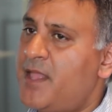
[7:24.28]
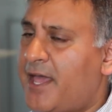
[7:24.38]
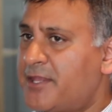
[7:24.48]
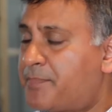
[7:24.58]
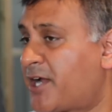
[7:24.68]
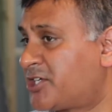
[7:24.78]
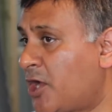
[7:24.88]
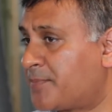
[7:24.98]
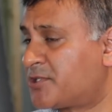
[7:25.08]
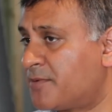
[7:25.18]
And the brush
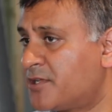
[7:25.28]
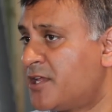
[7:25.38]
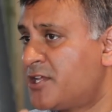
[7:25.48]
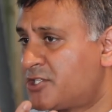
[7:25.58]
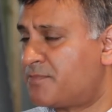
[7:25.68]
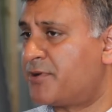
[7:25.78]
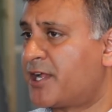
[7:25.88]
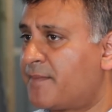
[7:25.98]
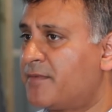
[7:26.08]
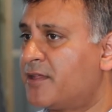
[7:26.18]
helps to
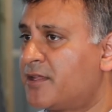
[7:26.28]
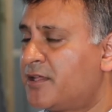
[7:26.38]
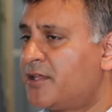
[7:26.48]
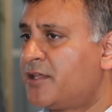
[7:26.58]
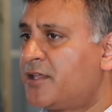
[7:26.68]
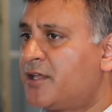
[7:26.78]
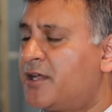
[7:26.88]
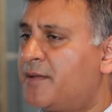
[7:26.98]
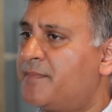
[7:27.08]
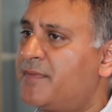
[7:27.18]
bring up the
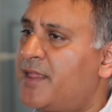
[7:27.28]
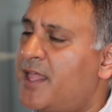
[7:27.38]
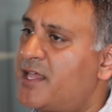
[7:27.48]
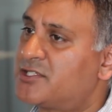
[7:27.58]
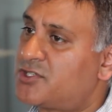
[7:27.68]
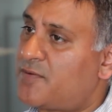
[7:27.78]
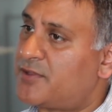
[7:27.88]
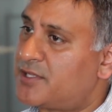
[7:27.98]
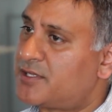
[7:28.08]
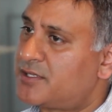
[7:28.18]
hairs,
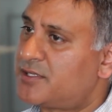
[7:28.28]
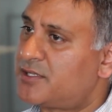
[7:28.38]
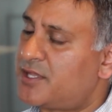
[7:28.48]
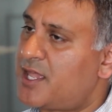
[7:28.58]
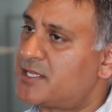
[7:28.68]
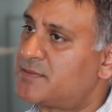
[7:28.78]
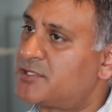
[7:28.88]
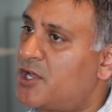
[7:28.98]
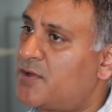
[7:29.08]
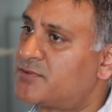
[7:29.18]
soften the hairs
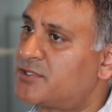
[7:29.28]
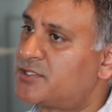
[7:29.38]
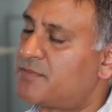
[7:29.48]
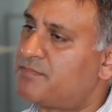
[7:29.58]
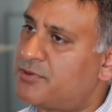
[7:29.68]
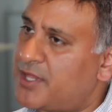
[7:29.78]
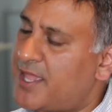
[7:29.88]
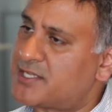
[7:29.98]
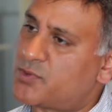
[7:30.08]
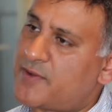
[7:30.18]
themselves, so pull the
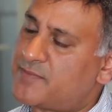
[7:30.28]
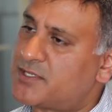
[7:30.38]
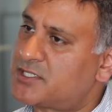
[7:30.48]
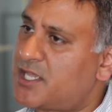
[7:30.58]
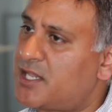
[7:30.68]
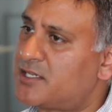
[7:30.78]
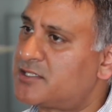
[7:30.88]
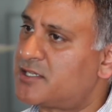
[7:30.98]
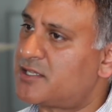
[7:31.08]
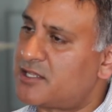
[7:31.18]
hairs away from the skin
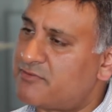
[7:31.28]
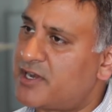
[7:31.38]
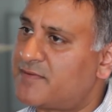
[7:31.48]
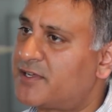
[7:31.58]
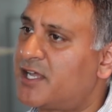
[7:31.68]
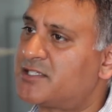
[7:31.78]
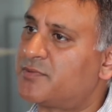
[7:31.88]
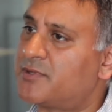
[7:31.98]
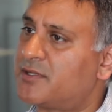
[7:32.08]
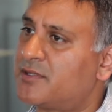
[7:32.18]
so that they're ready for
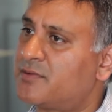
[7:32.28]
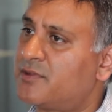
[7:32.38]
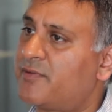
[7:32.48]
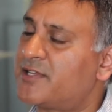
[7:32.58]
cutting the